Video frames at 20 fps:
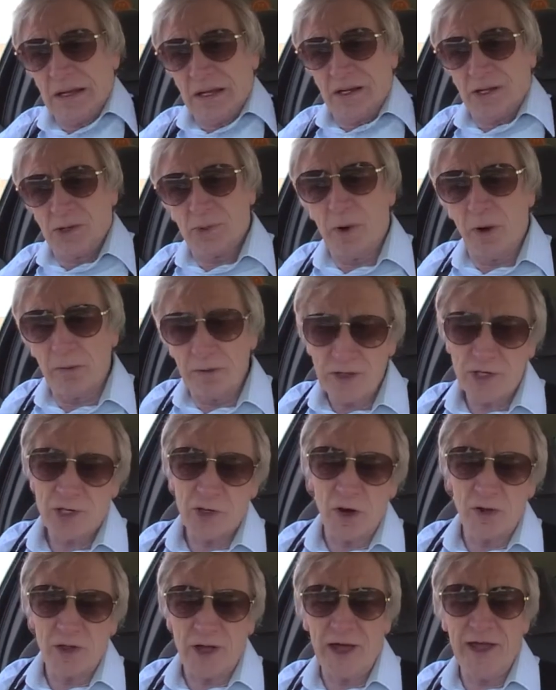You probably
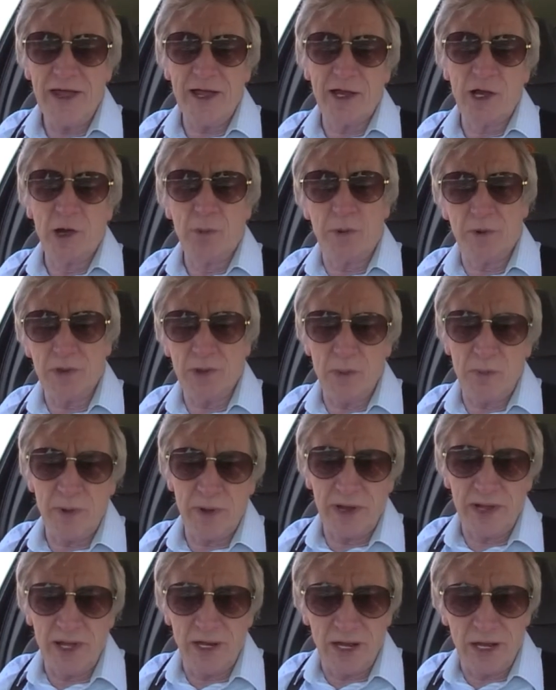saw that hiccup at the
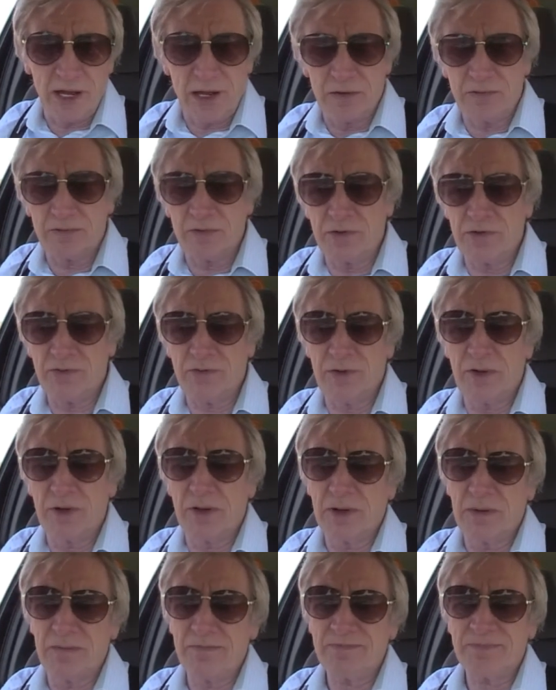beginning of the
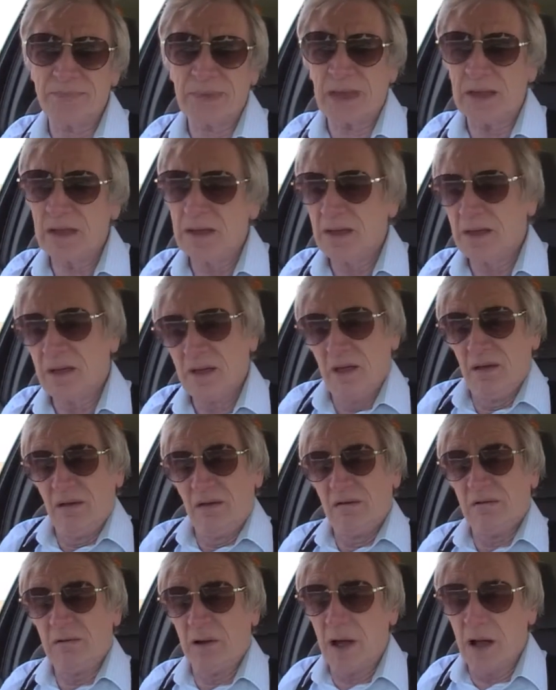film.
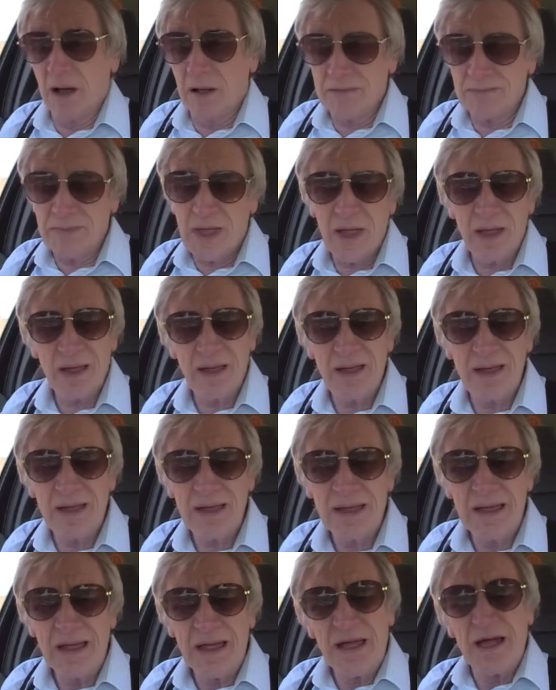Well,
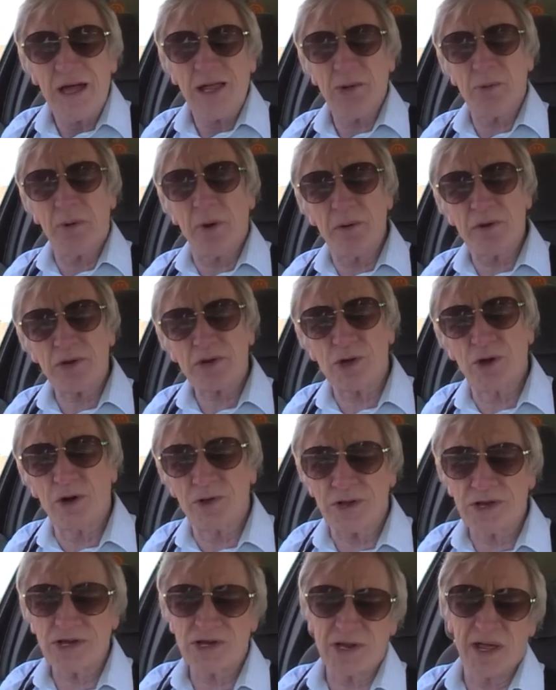you probably saw
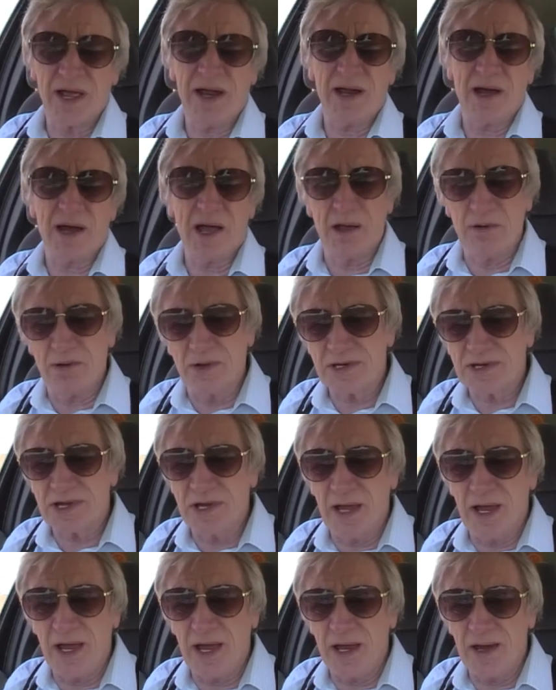the state I was
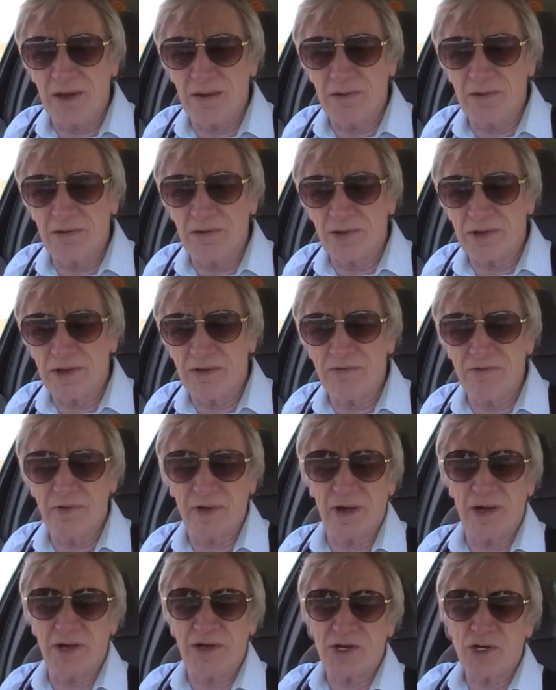in, looking
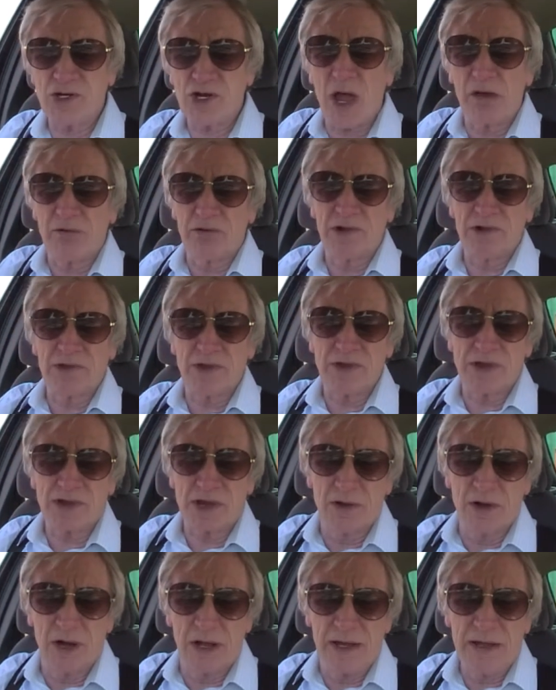very dishevelled and
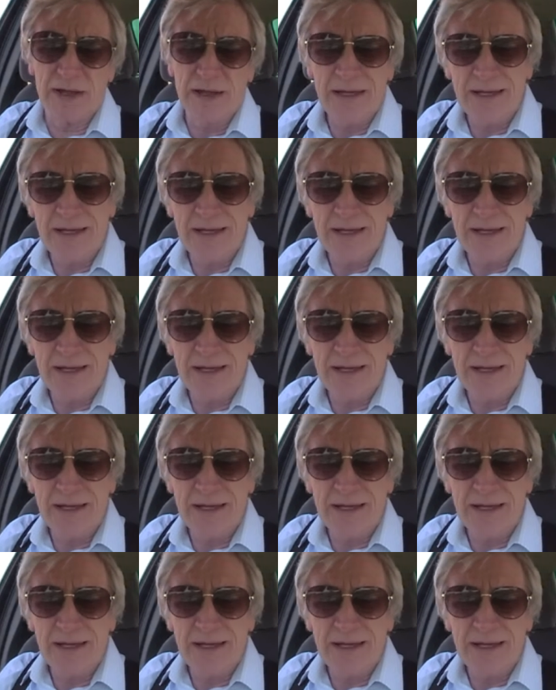so on.